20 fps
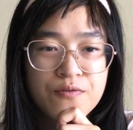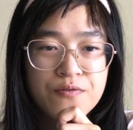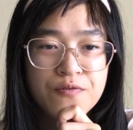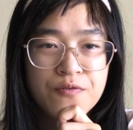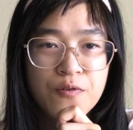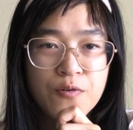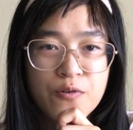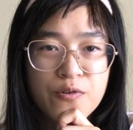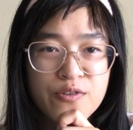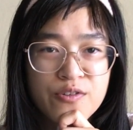
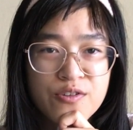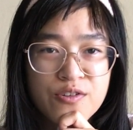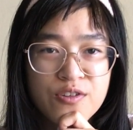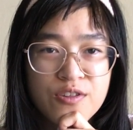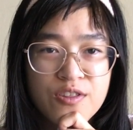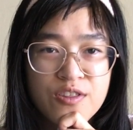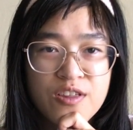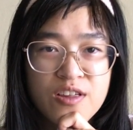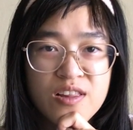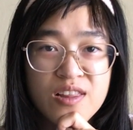for
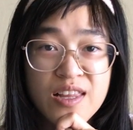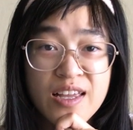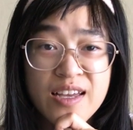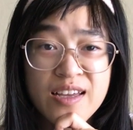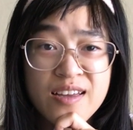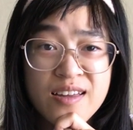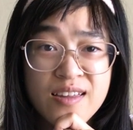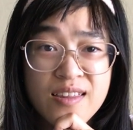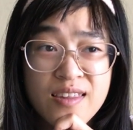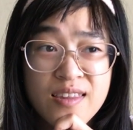the
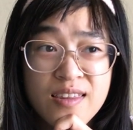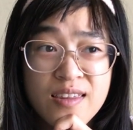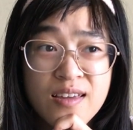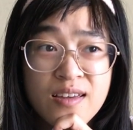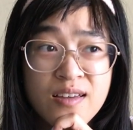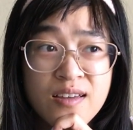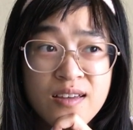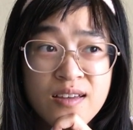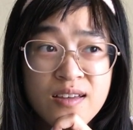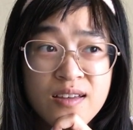length
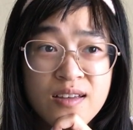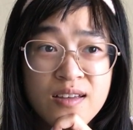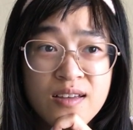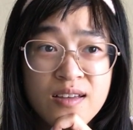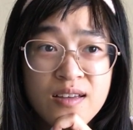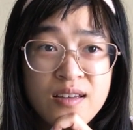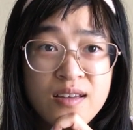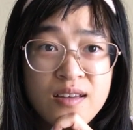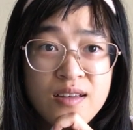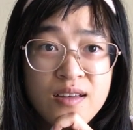
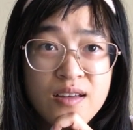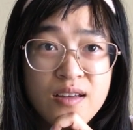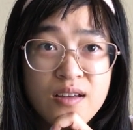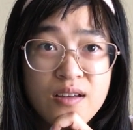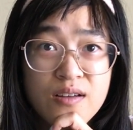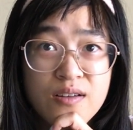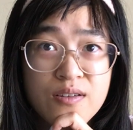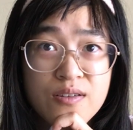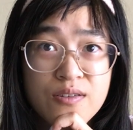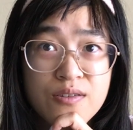
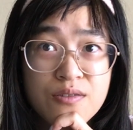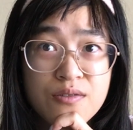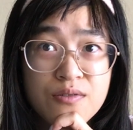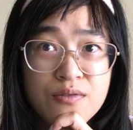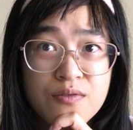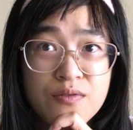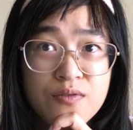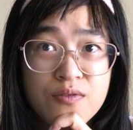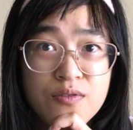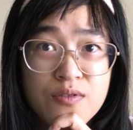of
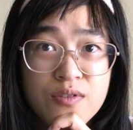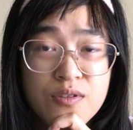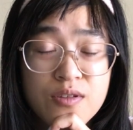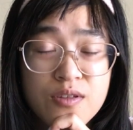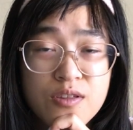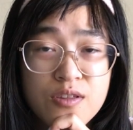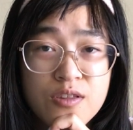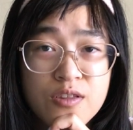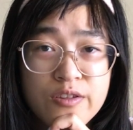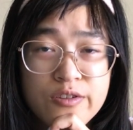
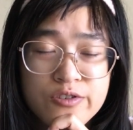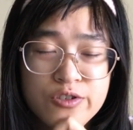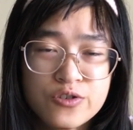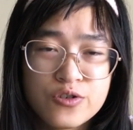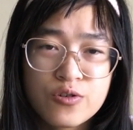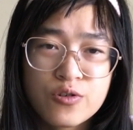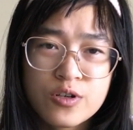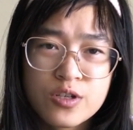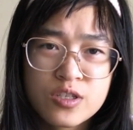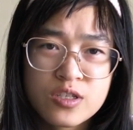the
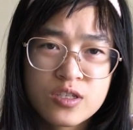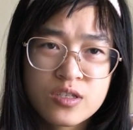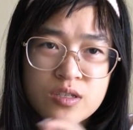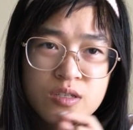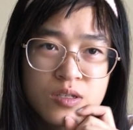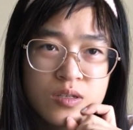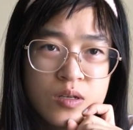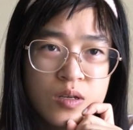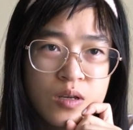shorts